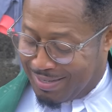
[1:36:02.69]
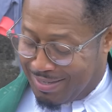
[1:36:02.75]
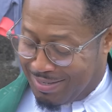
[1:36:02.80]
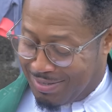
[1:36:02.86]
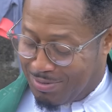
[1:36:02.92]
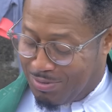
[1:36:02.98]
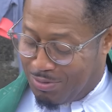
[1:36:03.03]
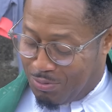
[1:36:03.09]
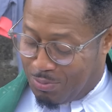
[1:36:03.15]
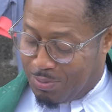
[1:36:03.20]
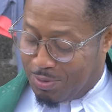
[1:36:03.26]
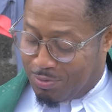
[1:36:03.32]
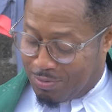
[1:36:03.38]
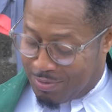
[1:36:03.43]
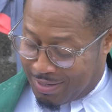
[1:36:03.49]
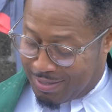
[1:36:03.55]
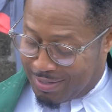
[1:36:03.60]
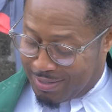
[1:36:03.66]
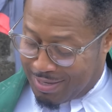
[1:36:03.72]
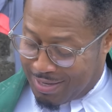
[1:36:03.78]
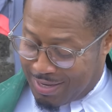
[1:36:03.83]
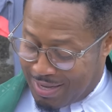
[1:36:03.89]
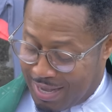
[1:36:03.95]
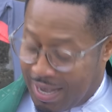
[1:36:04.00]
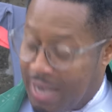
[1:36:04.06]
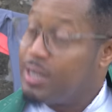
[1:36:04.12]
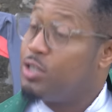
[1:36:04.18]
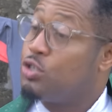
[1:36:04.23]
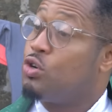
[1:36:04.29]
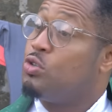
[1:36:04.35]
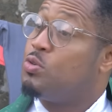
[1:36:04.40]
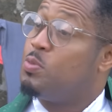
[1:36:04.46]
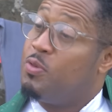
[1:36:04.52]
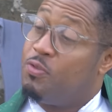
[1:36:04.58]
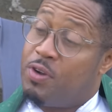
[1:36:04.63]
He's going to be great. And he's going
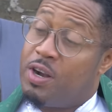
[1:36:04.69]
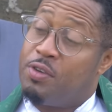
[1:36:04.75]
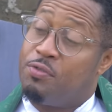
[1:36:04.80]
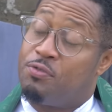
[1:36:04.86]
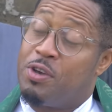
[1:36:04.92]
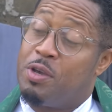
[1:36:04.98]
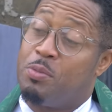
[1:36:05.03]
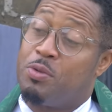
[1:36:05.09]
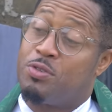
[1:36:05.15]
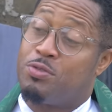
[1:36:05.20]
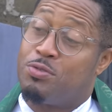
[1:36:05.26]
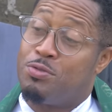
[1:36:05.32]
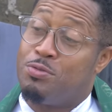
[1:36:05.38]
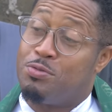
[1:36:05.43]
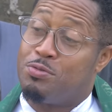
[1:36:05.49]
to be very famous too.